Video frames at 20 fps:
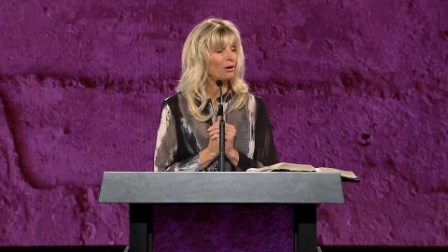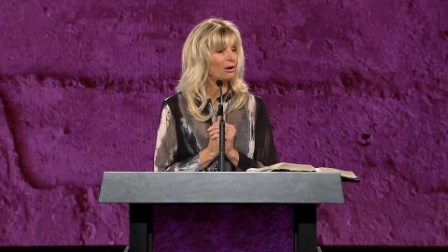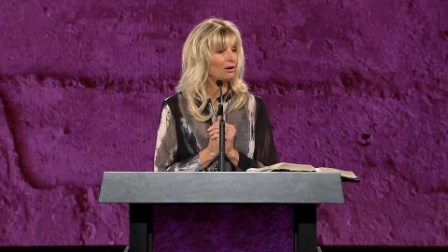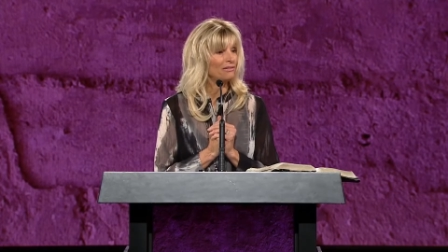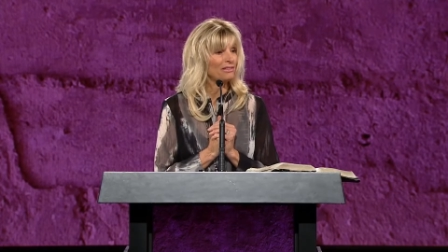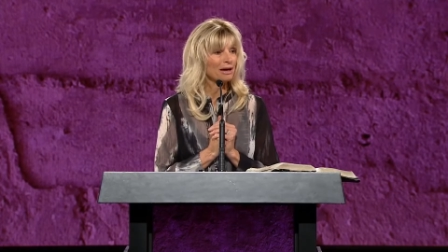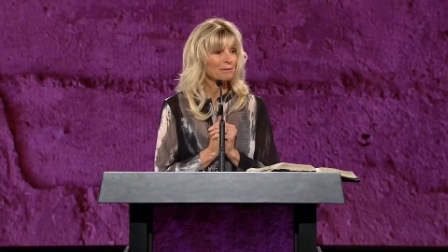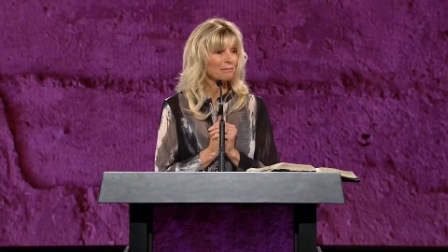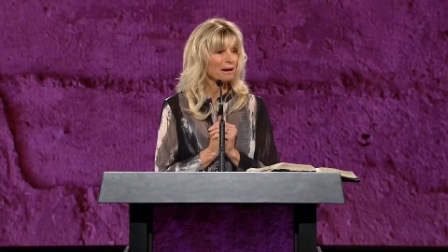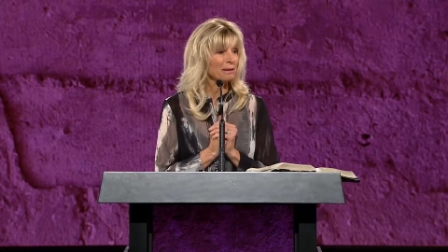
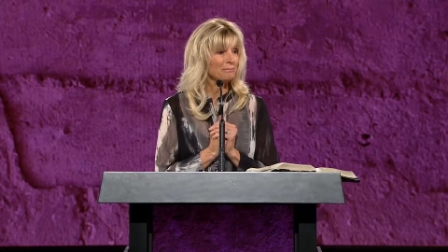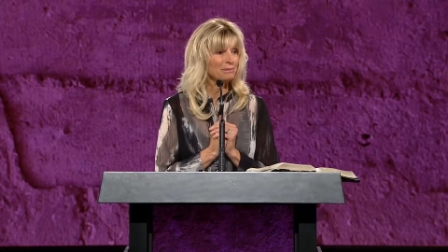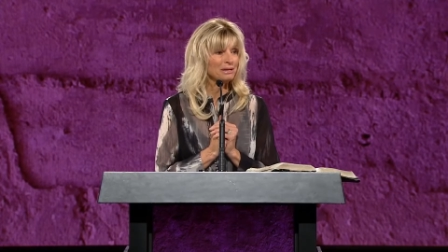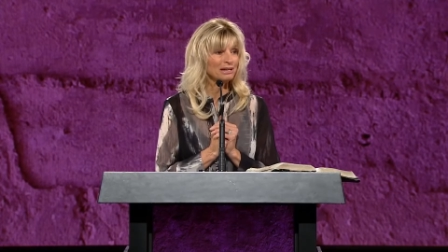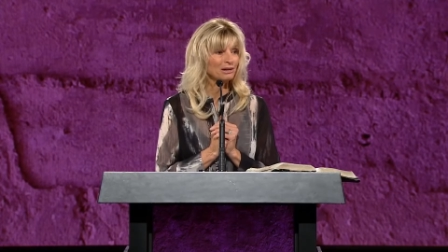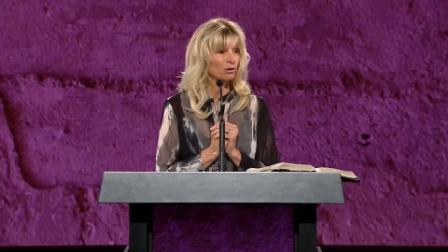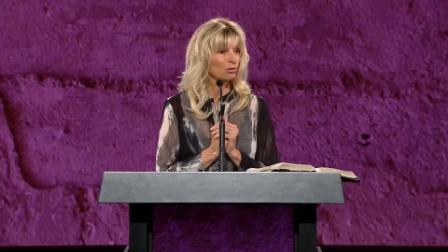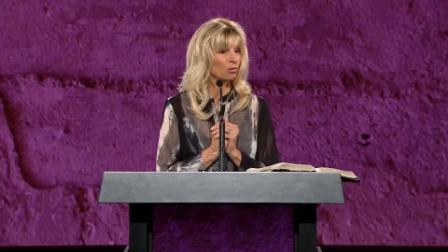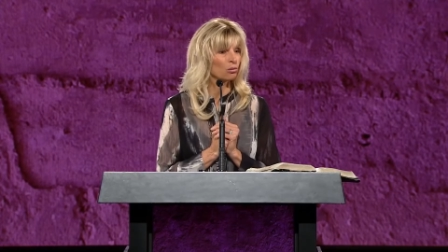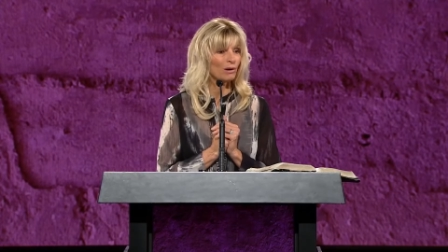that might be a
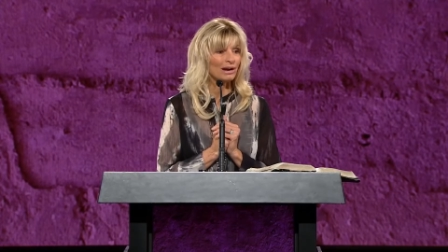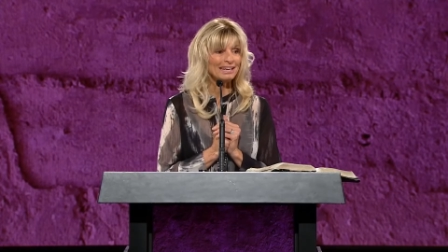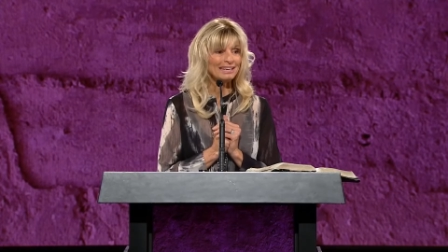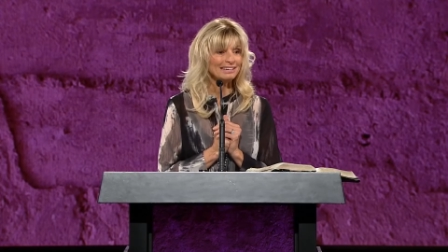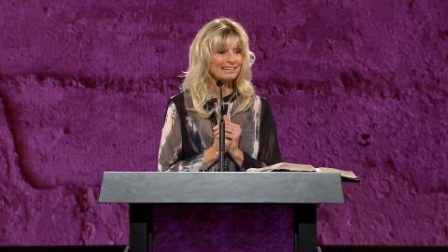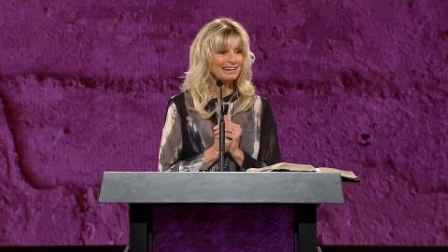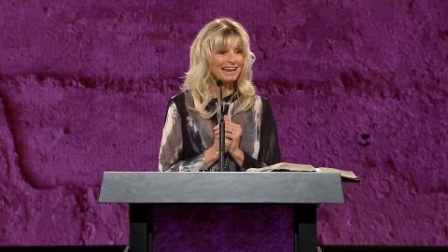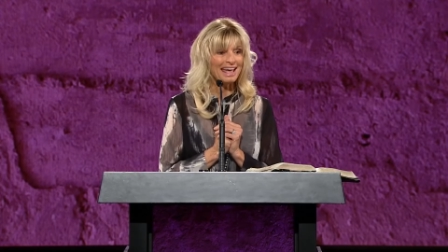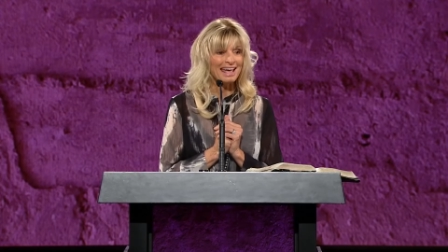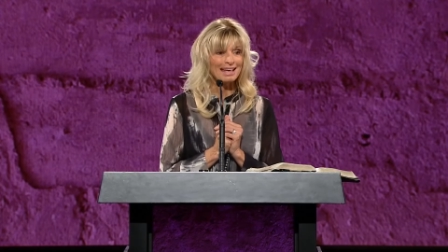great
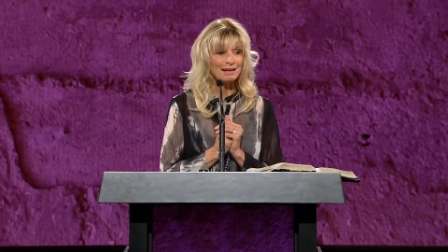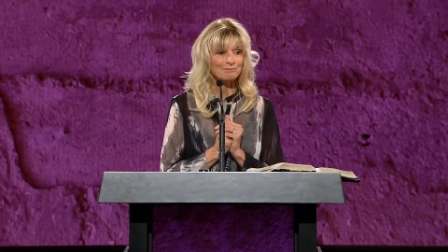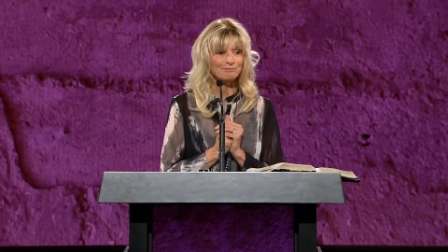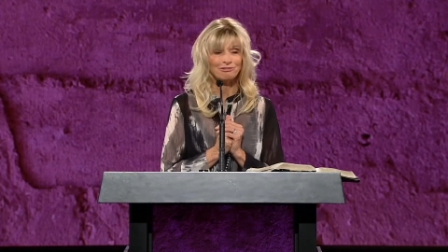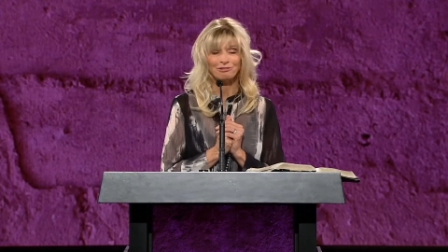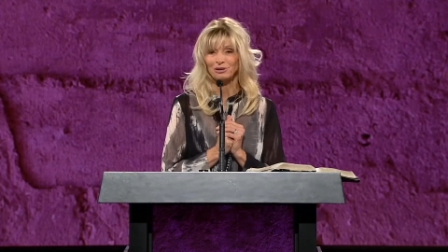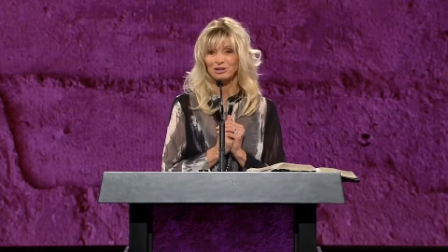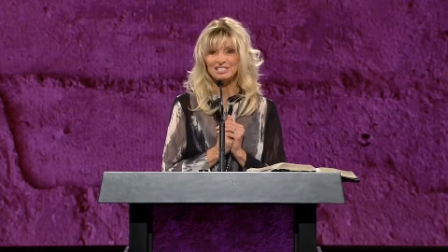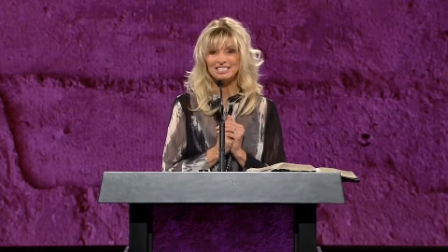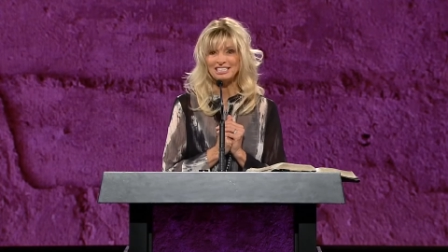name
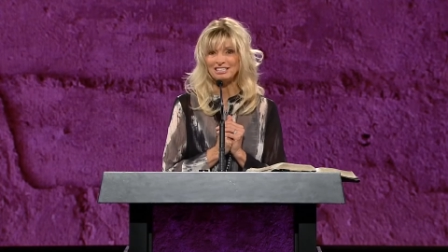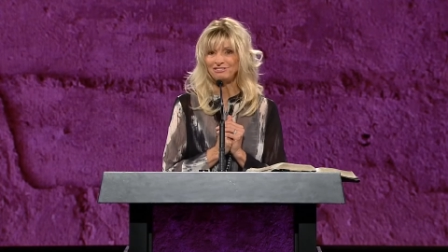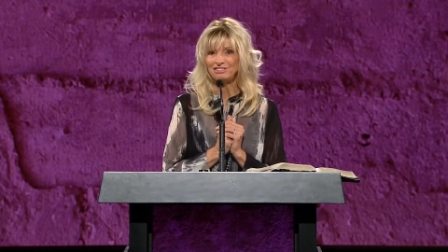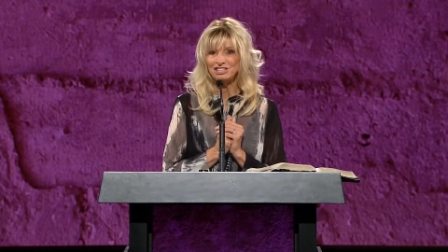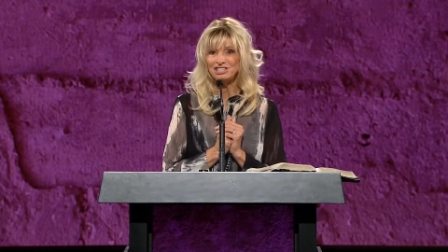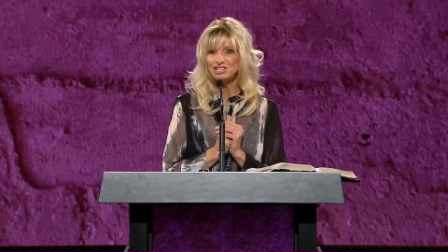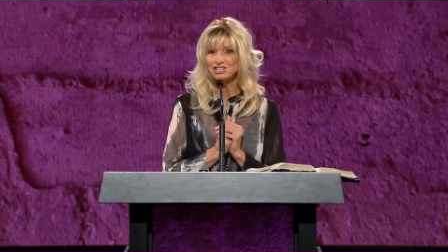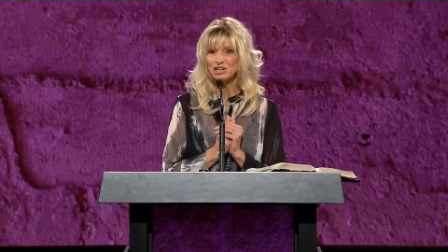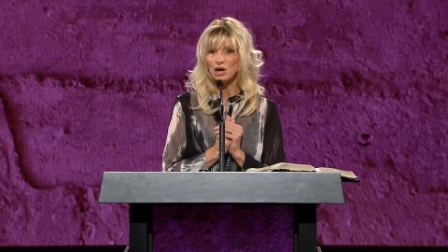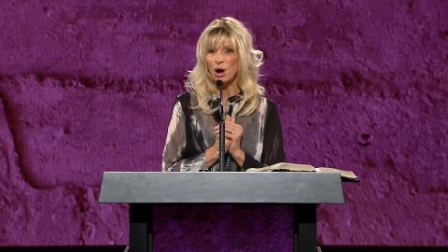for a TV
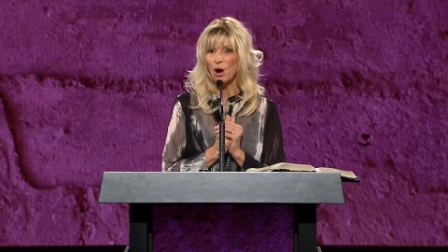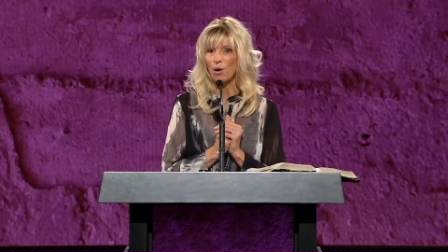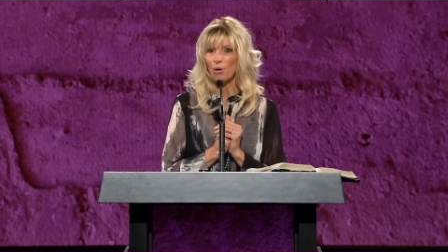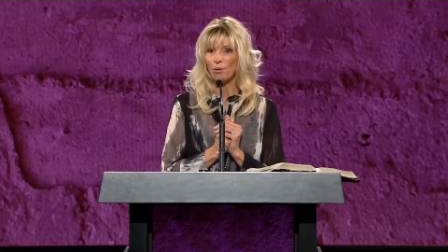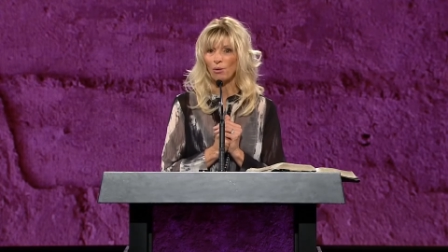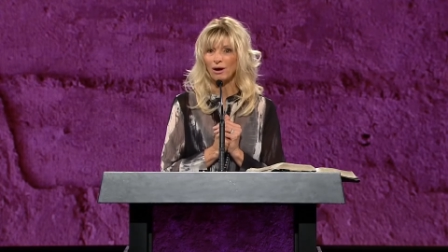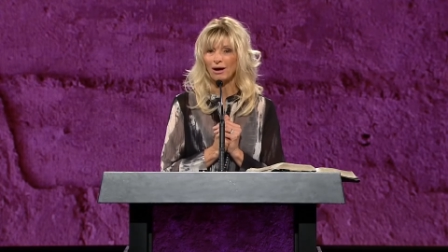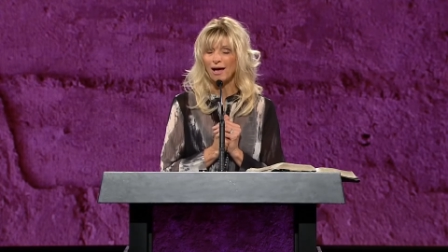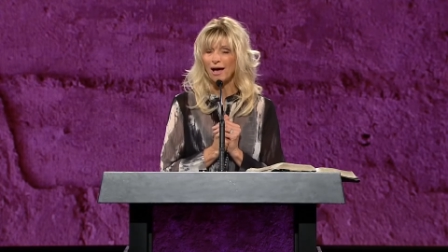show,